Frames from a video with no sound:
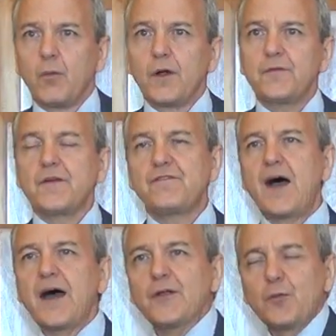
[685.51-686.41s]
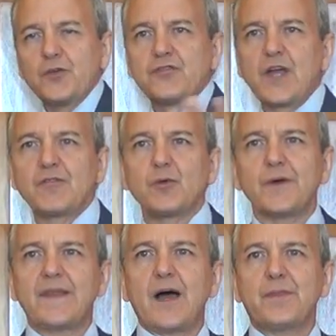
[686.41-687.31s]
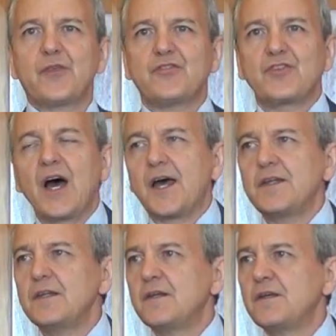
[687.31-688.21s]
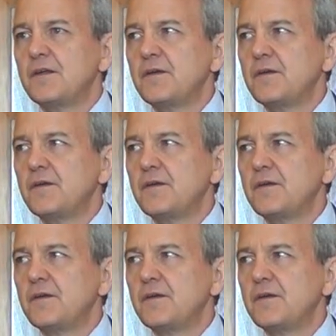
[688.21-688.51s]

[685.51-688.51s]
Well, if the Father was never without the Son,